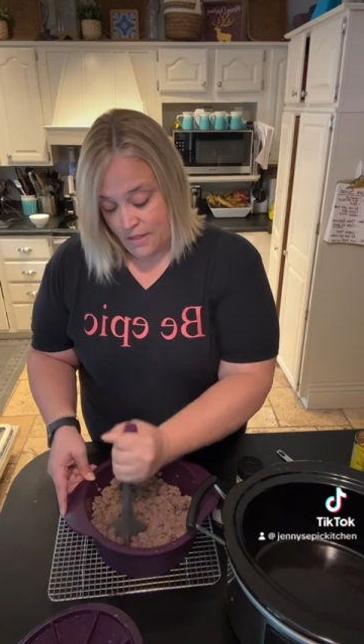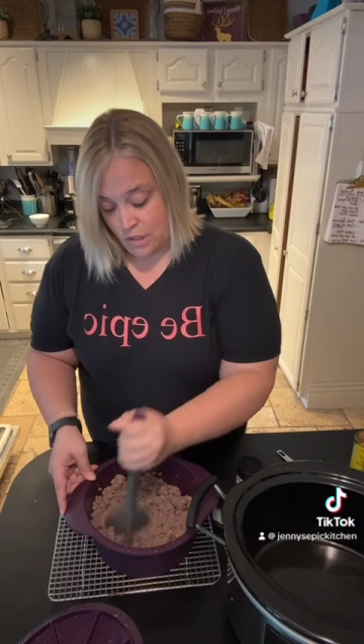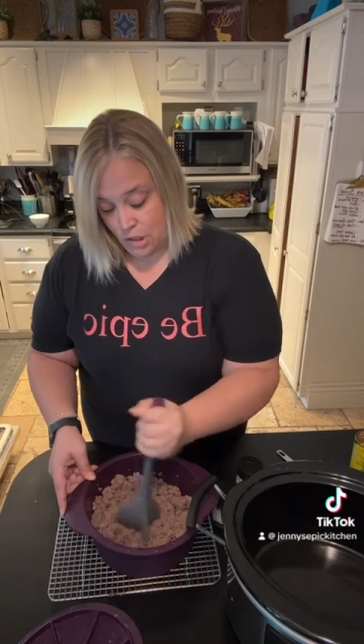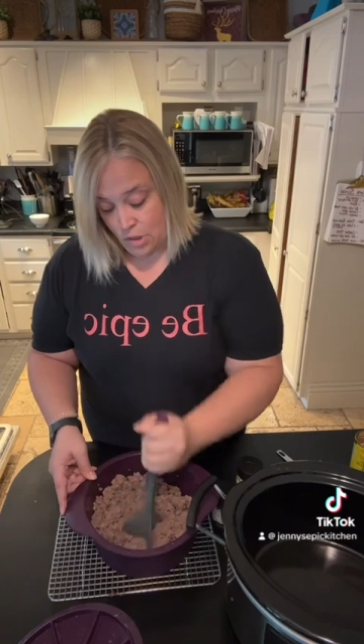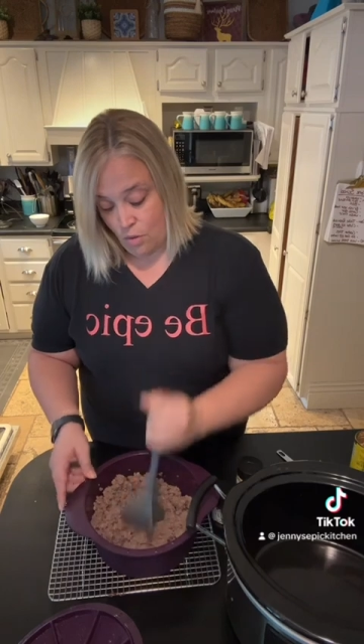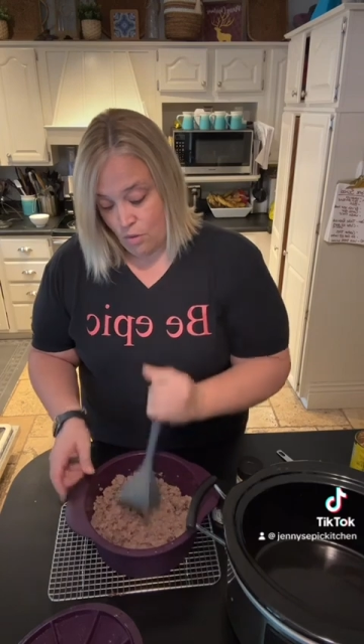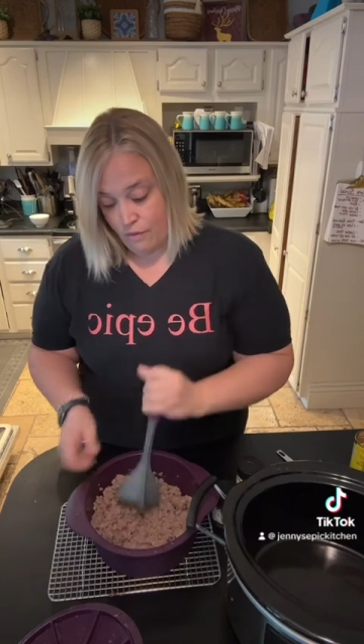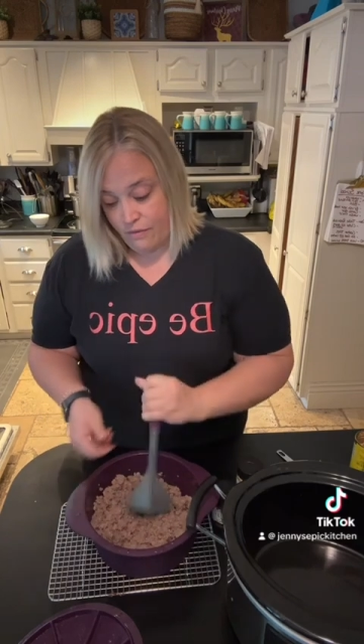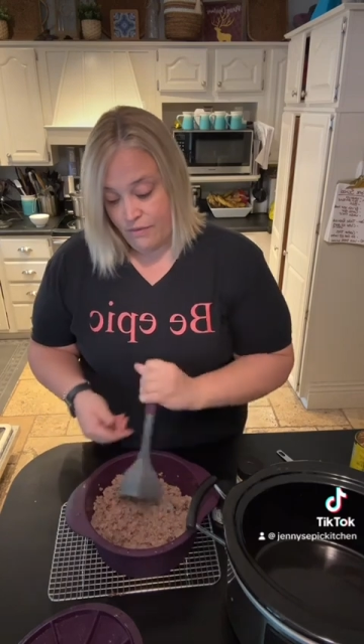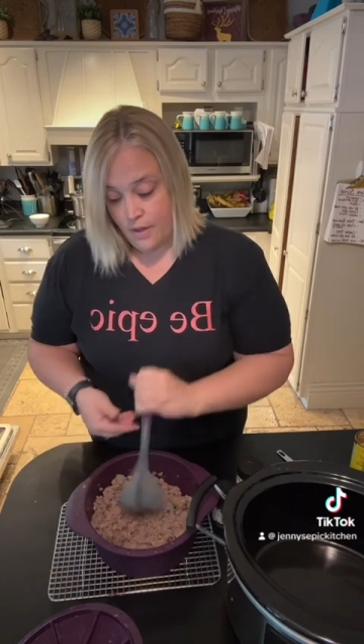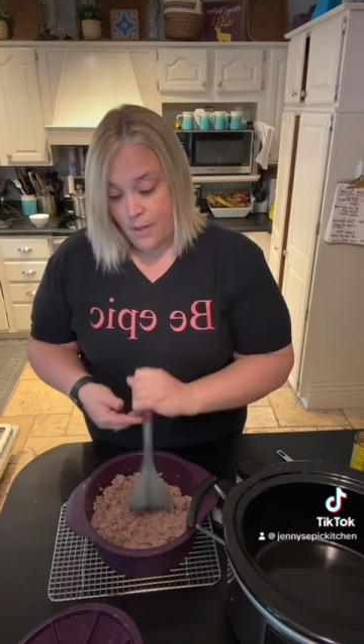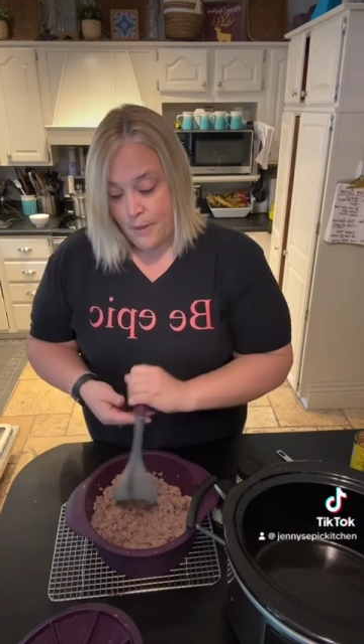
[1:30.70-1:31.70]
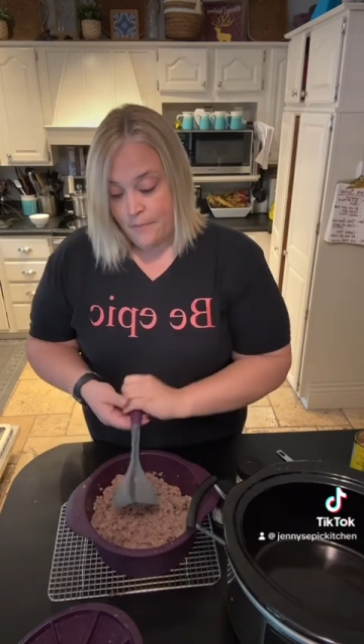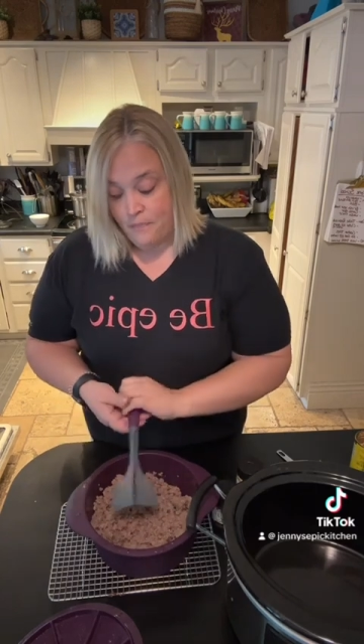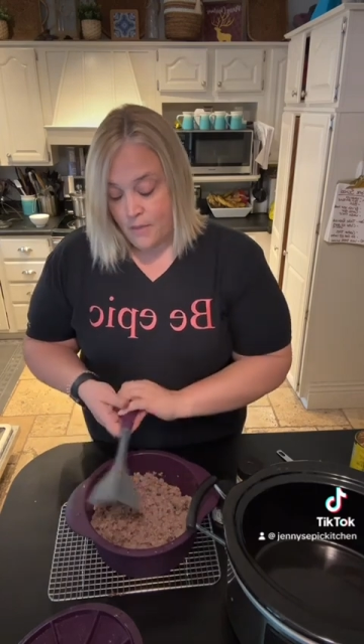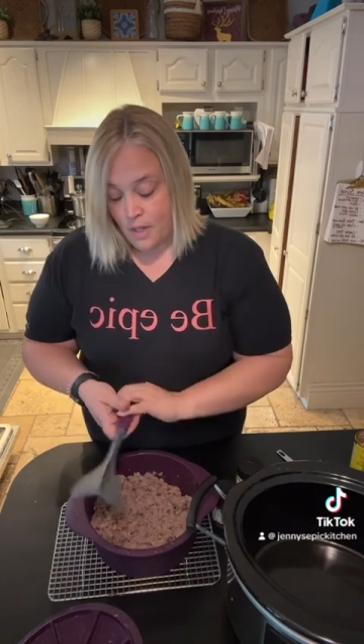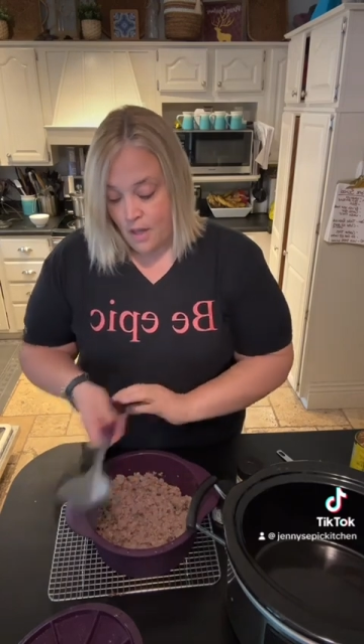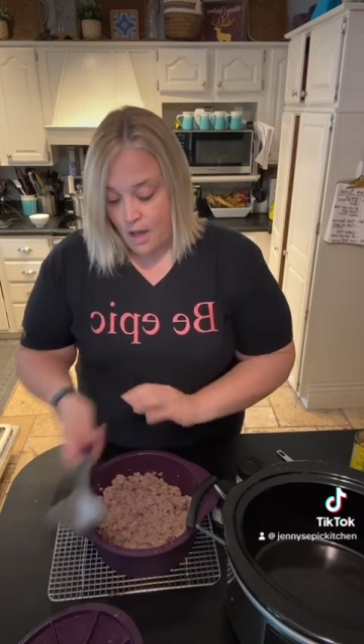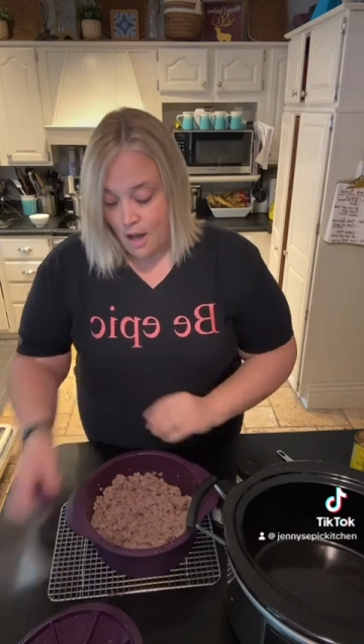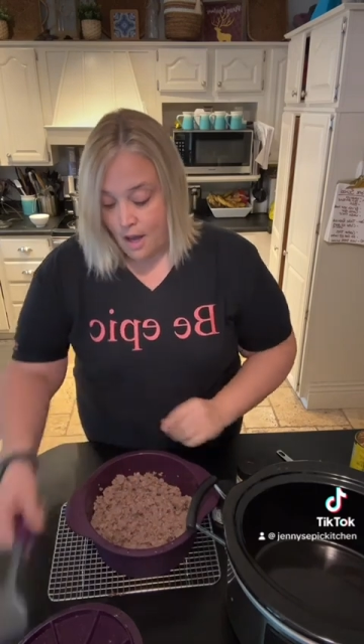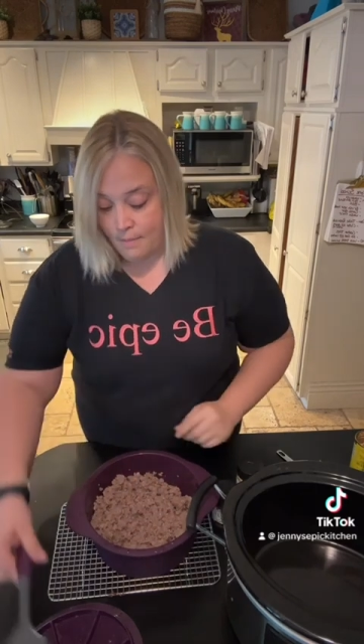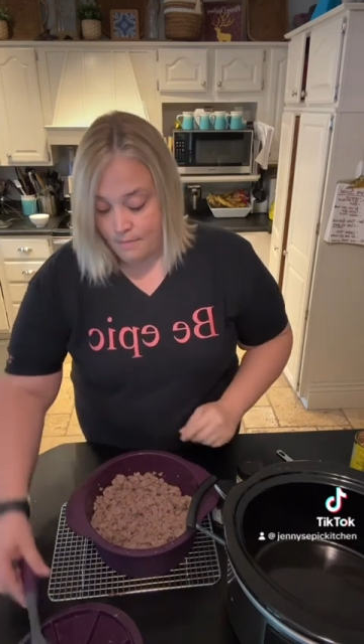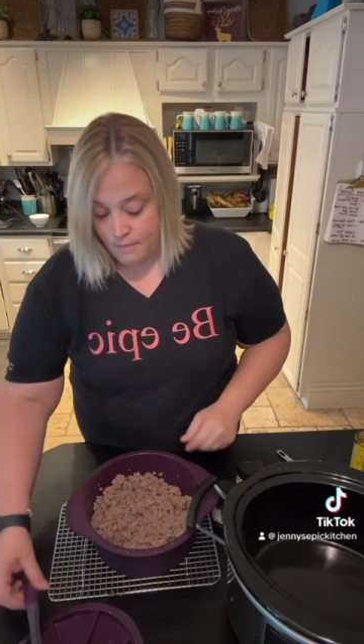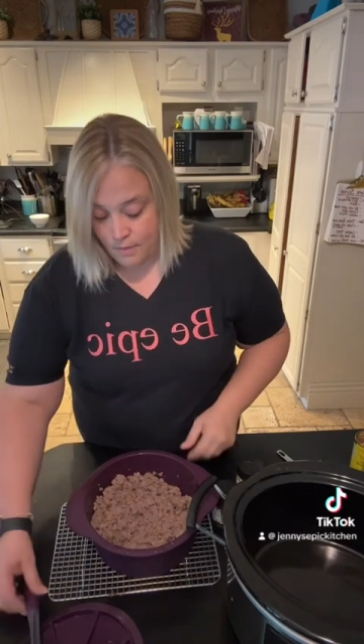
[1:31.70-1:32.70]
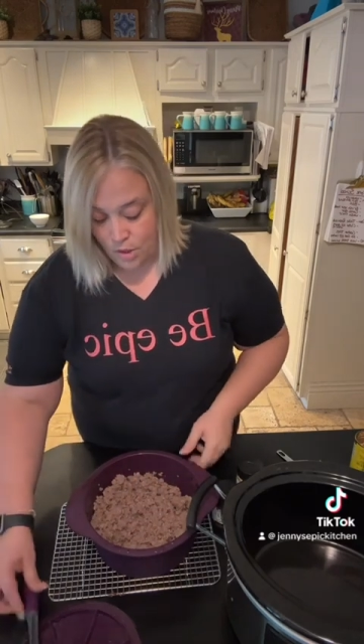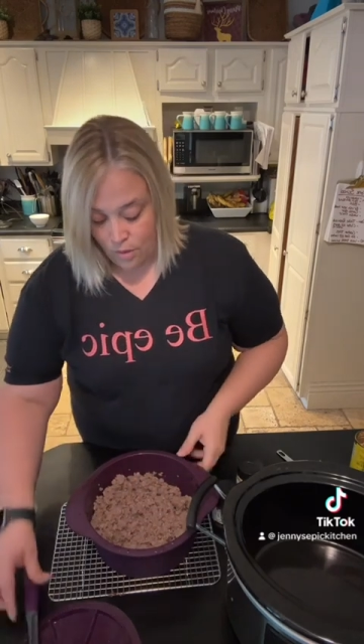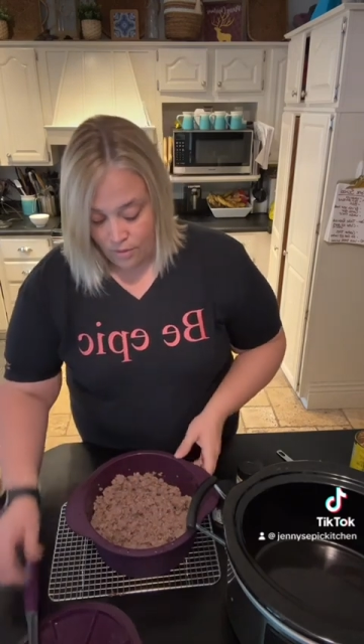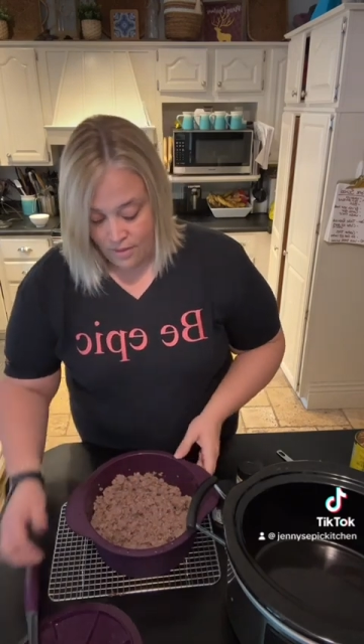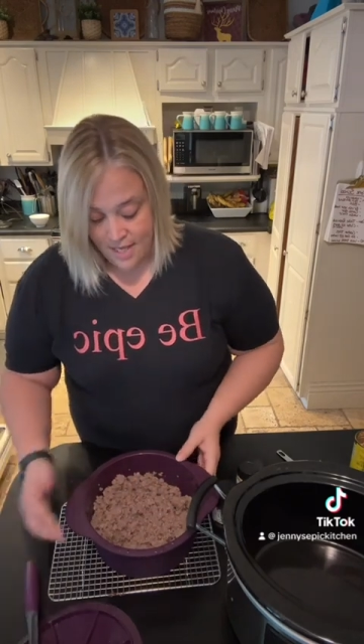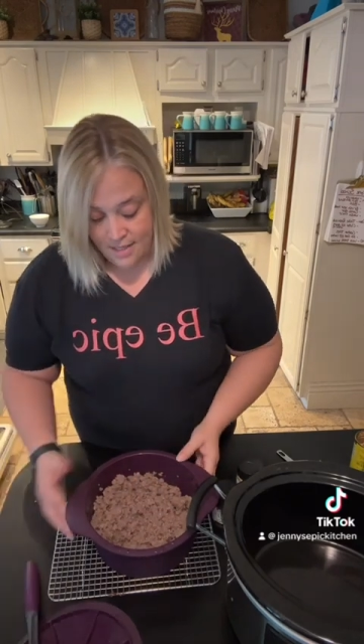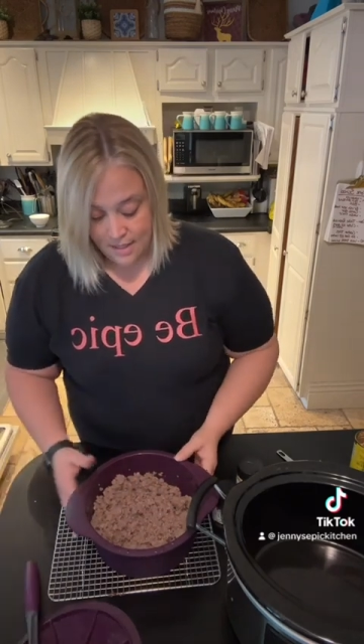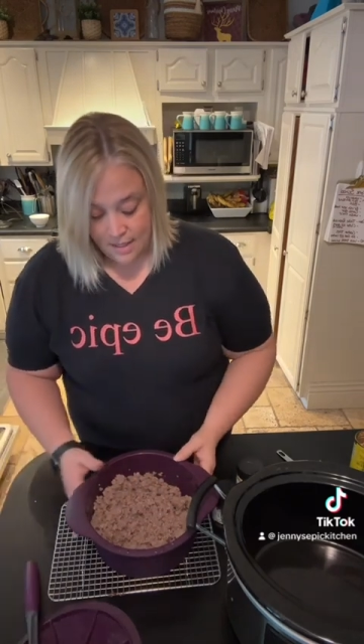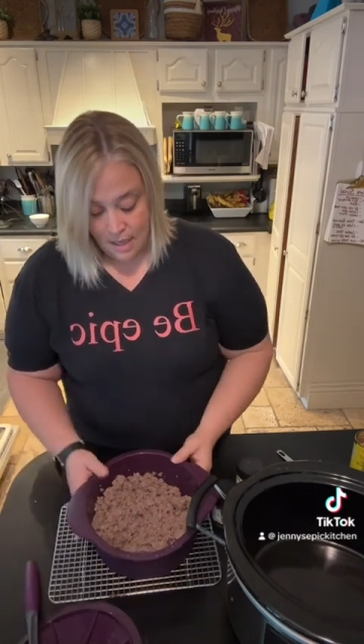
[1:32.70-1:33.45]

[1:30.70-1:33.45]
stove. So this